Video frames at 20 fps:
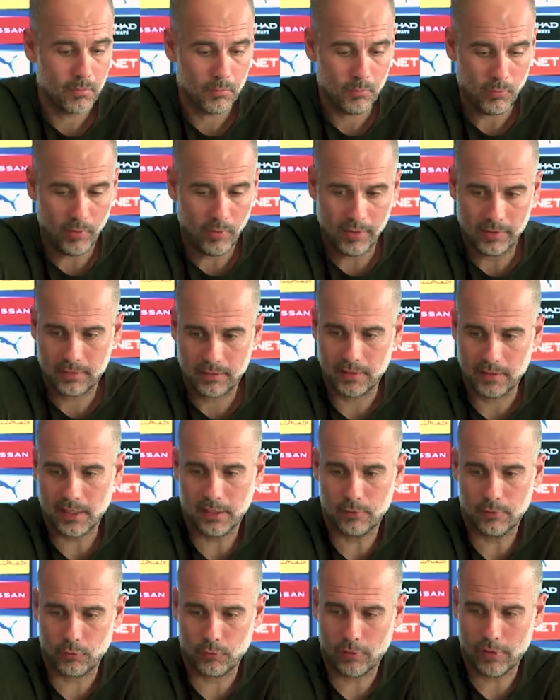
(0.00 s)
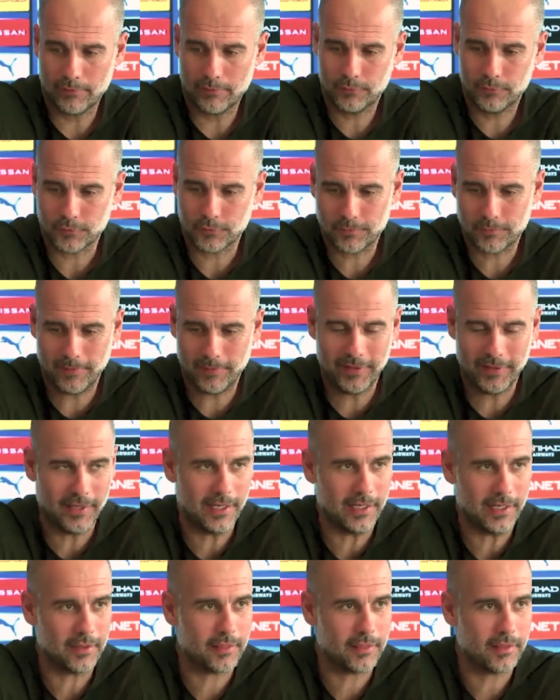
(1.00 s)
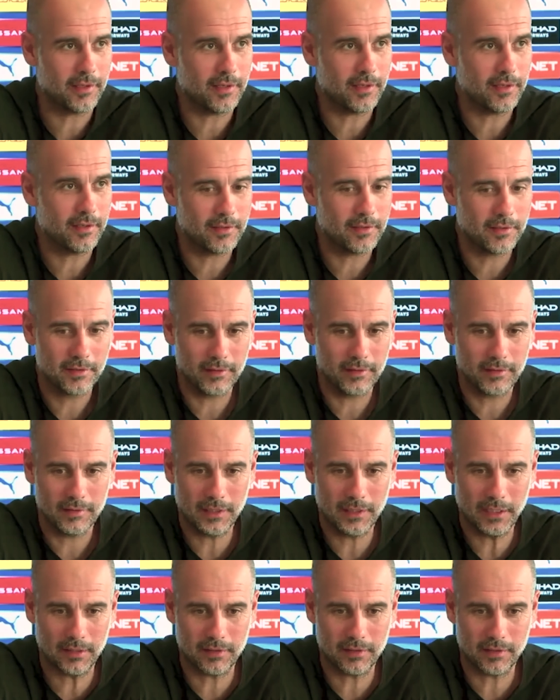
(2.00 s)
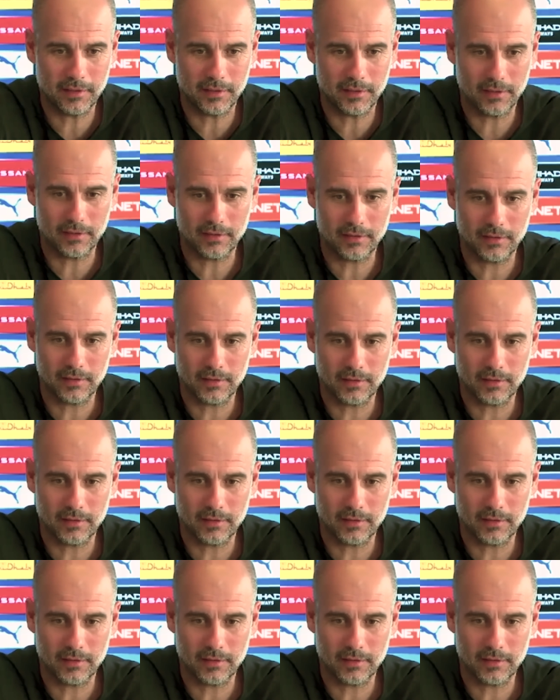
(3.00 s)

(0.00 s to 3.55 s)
Well, I think I don't have to explain anything. I think